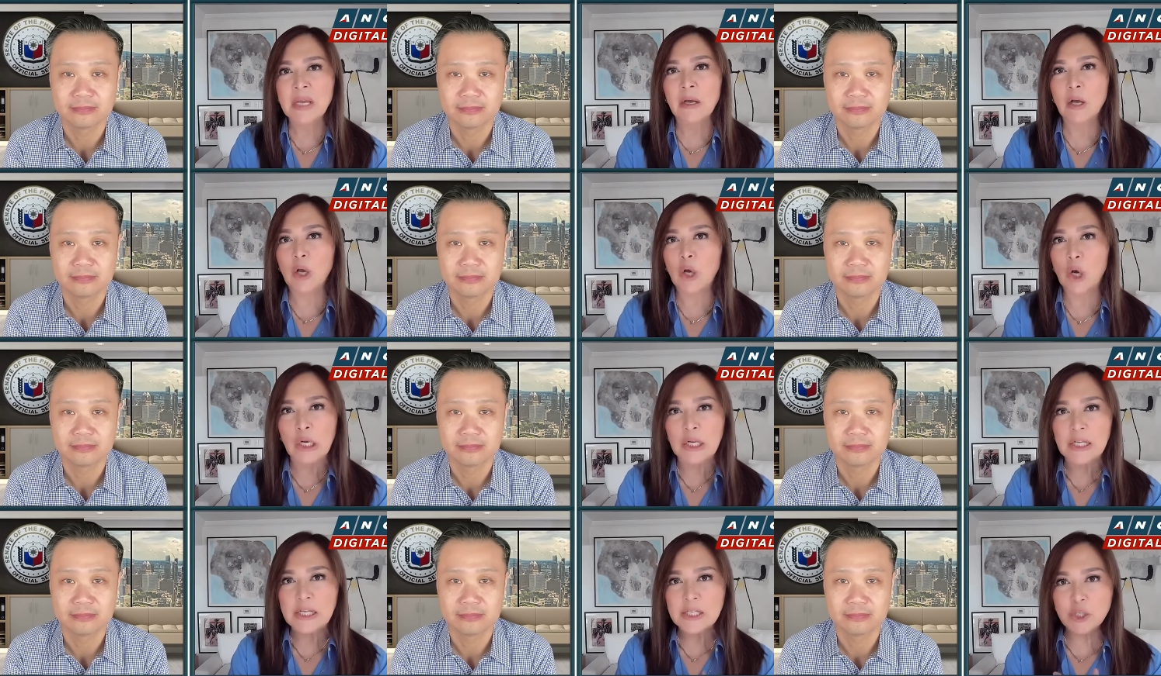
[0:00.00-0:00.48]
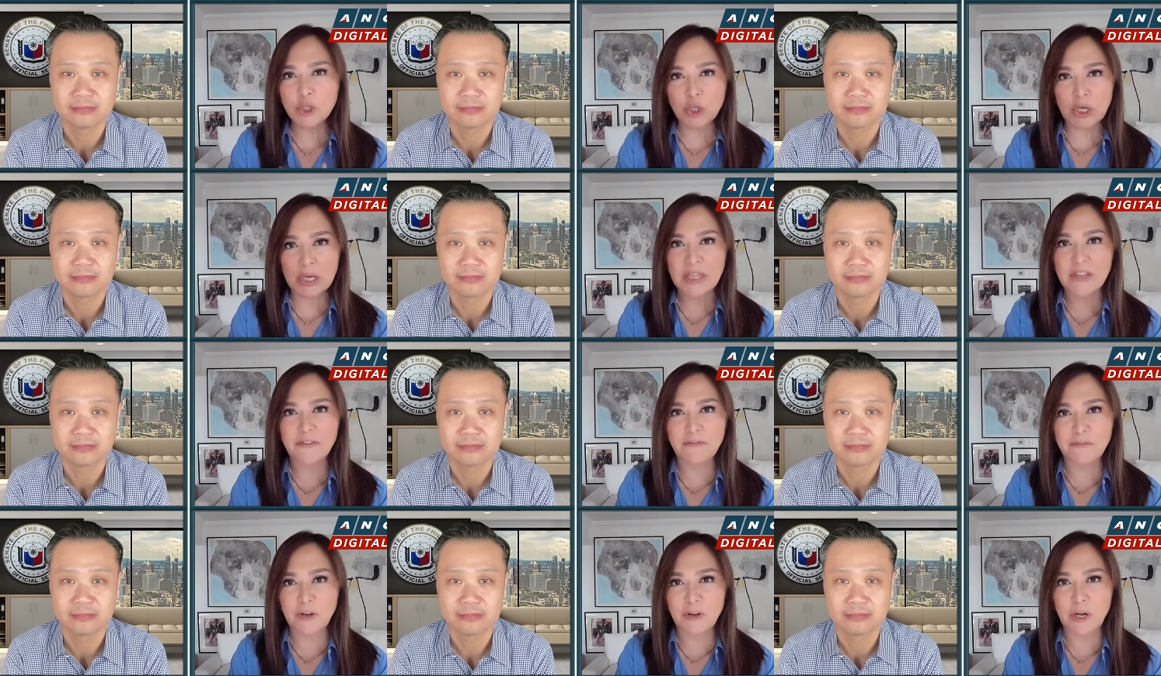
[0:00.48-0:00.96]
Speaker 1: college in
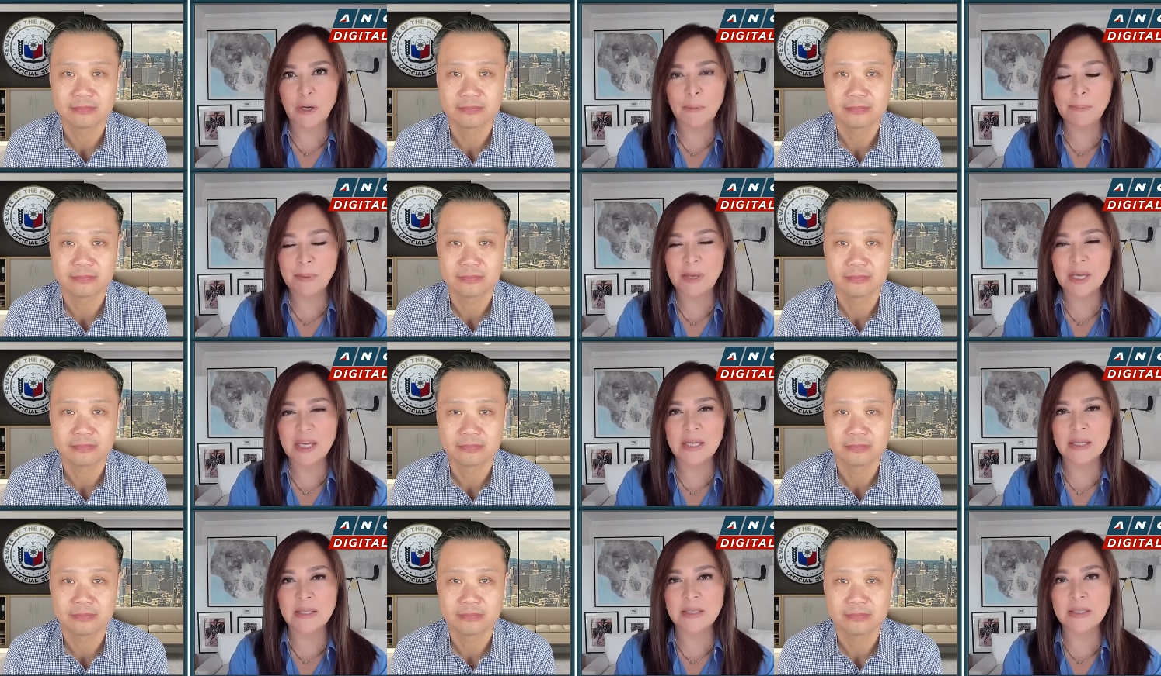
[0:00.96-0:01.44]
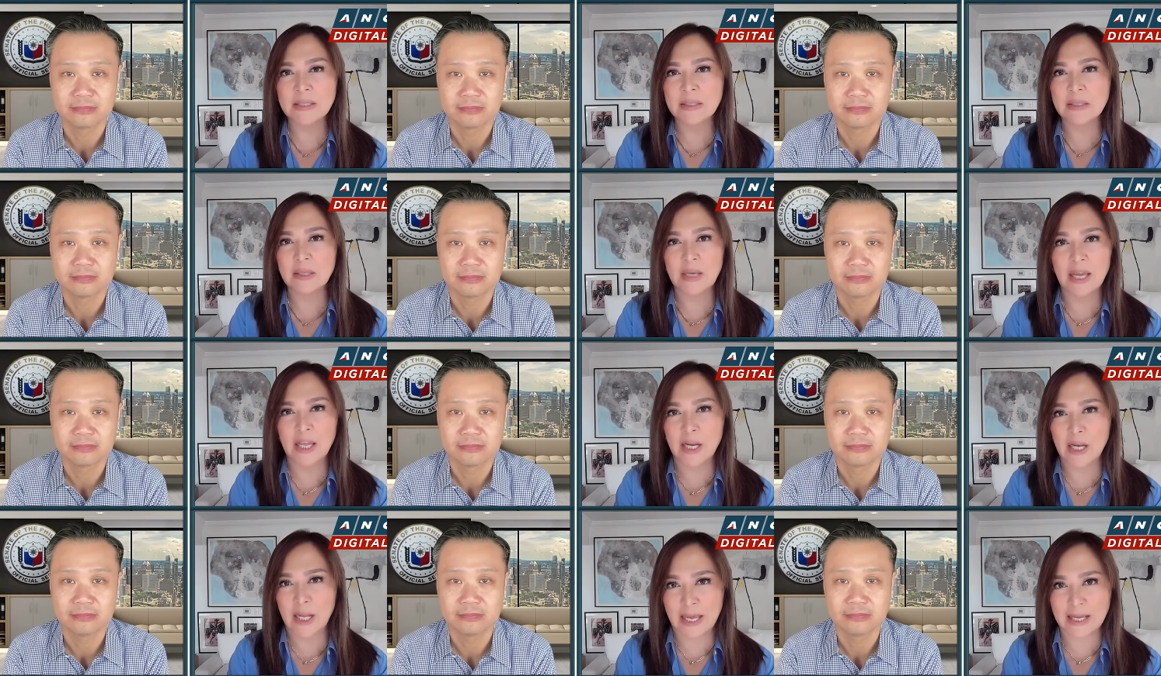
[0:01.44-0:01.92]
the Philippines
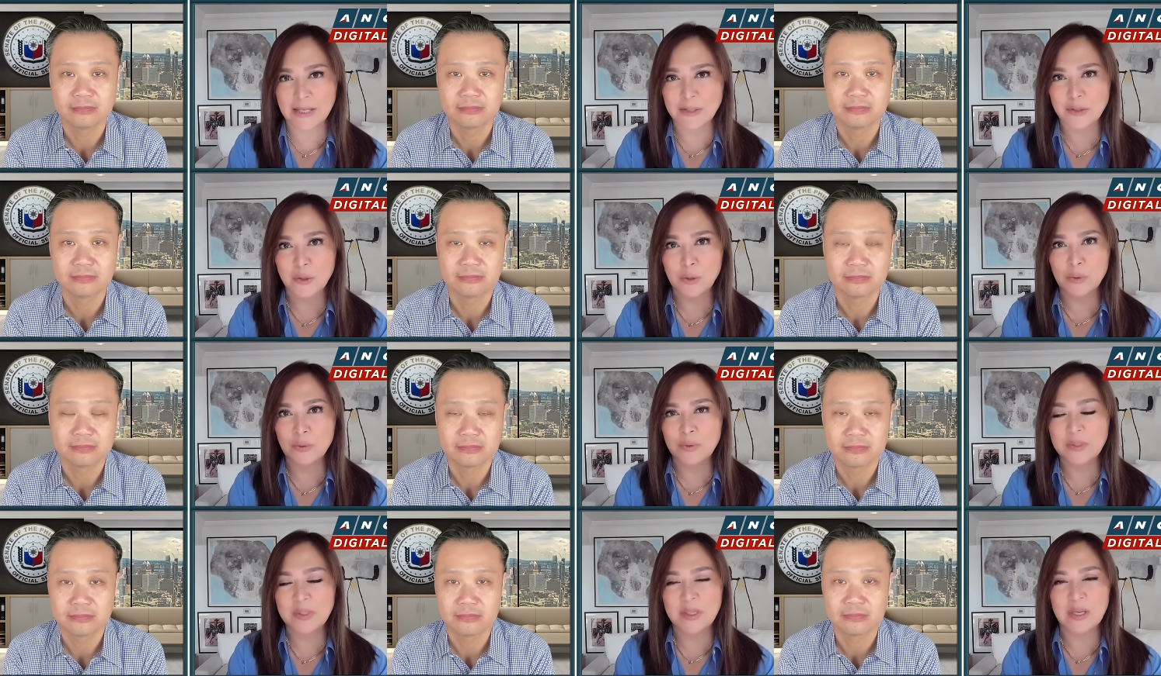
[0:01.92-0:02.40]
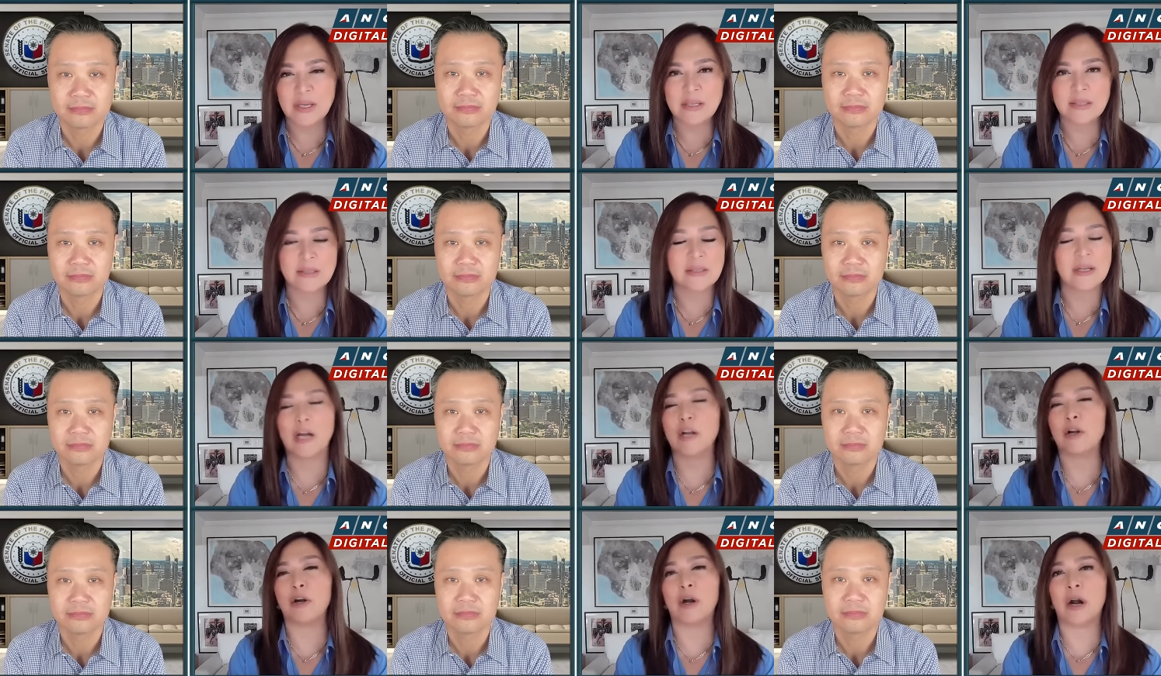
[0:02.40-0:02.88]
in SUCs
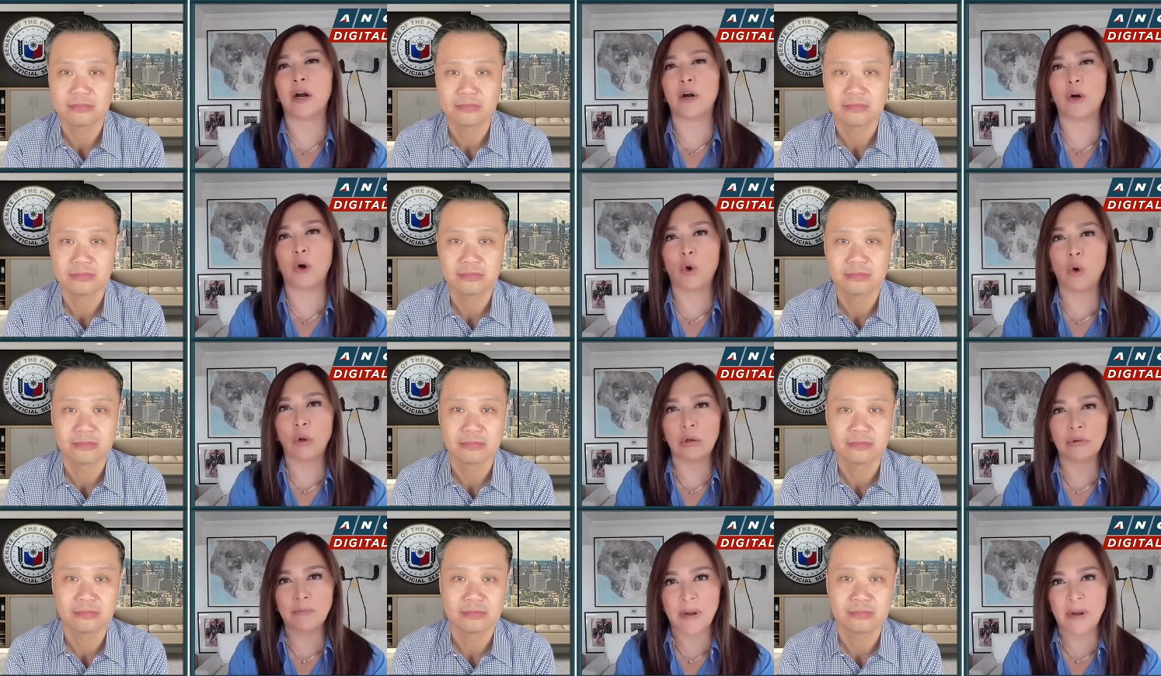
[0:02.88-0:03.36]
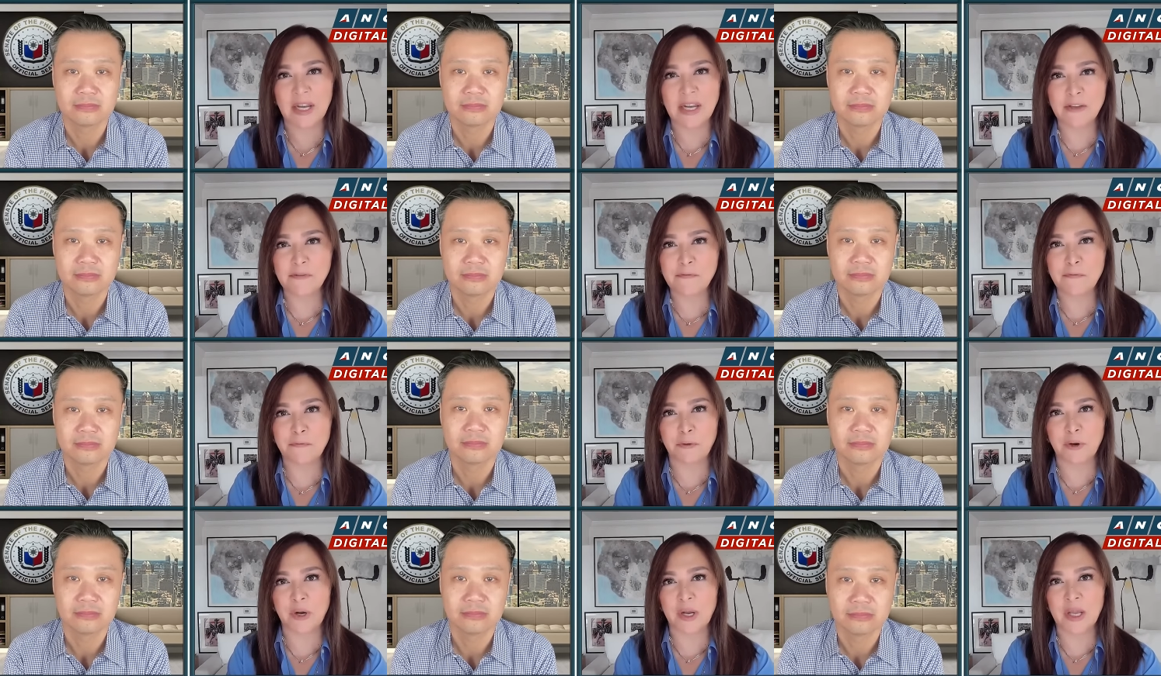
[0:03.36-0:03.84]
are already
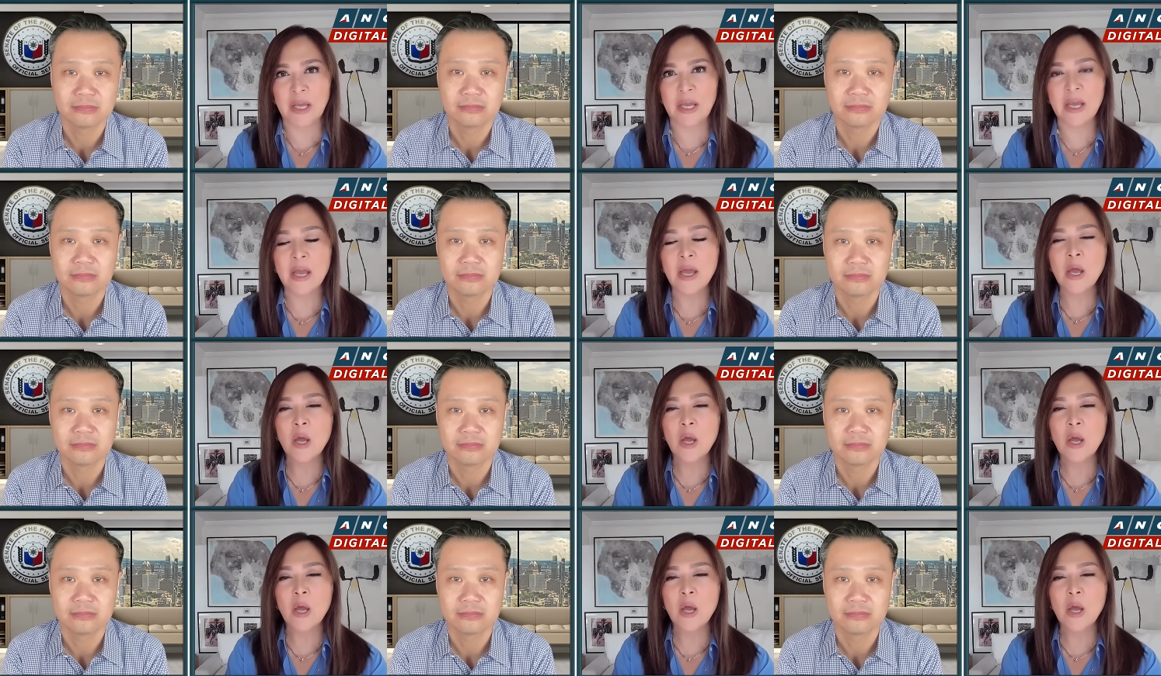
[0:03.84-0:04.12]
free,